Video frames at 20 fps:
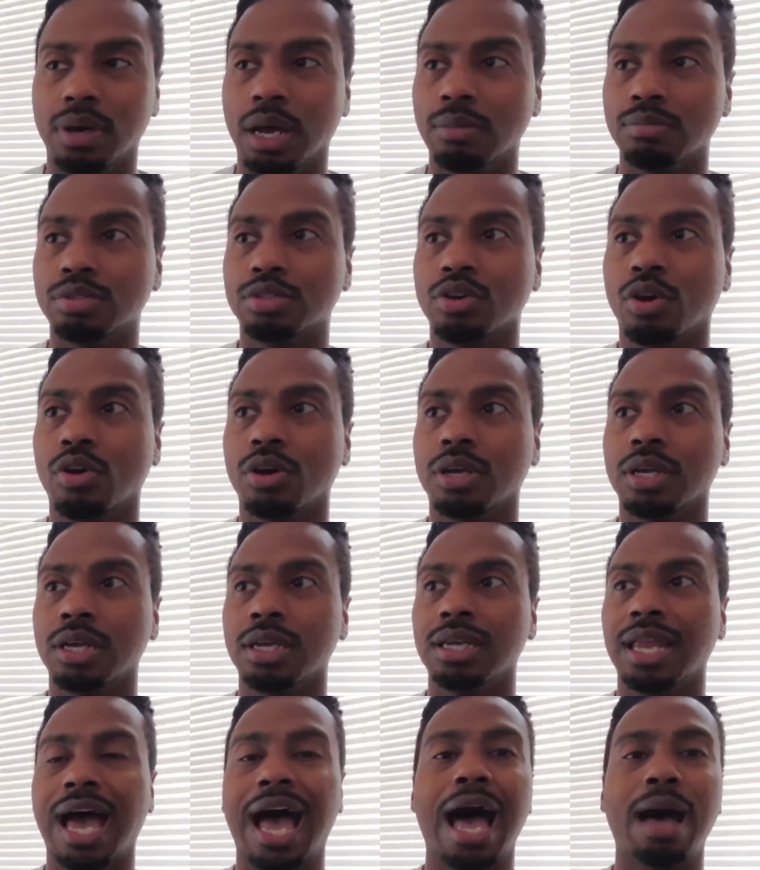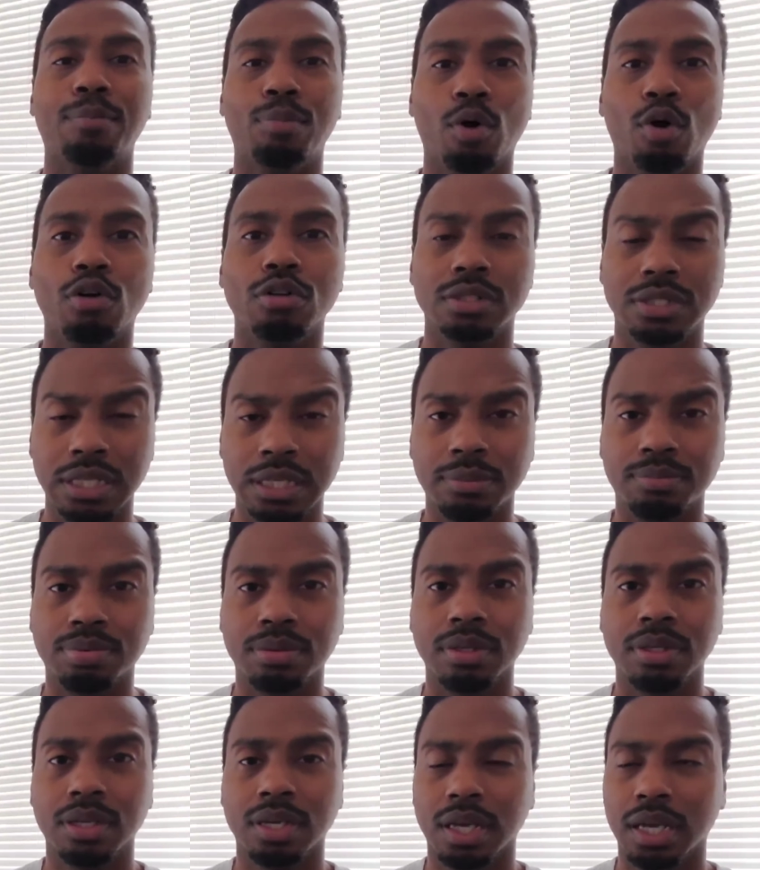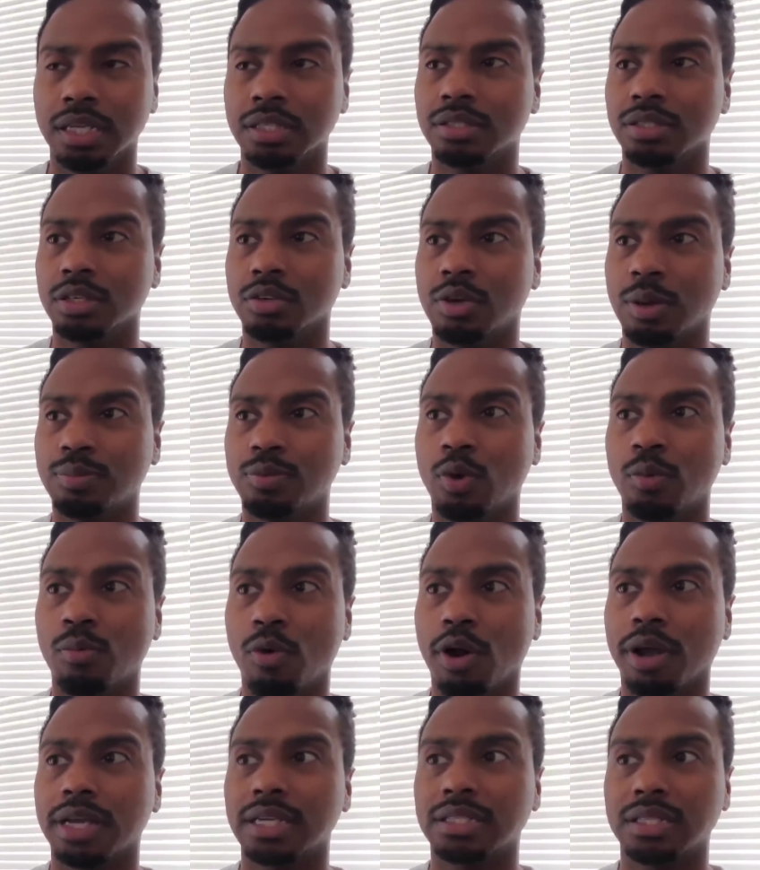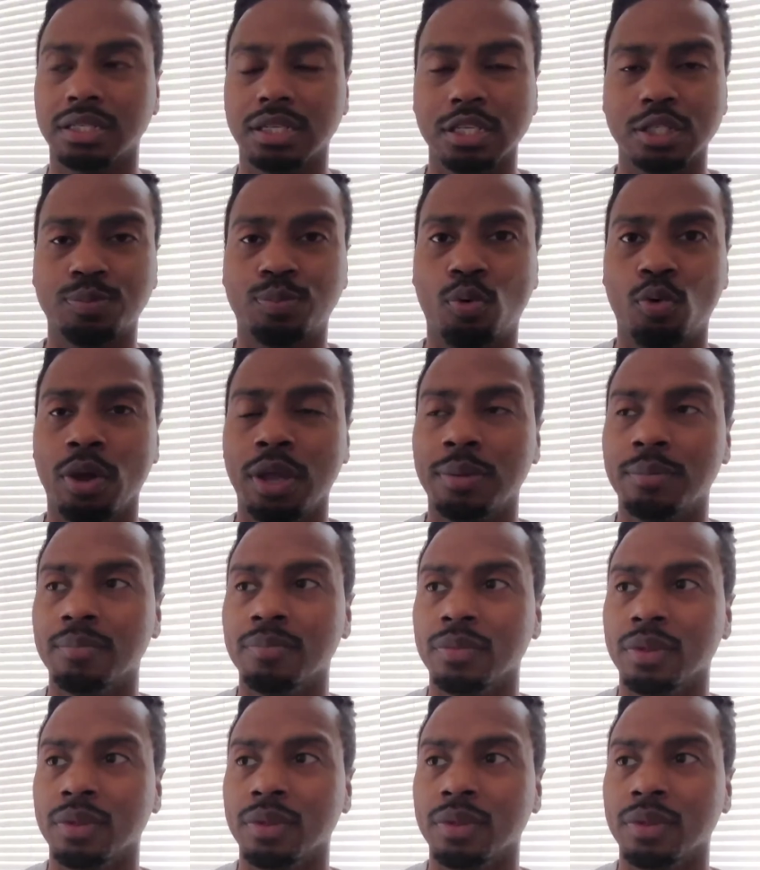I'm talking eyeball deep into the crypto markets at this point.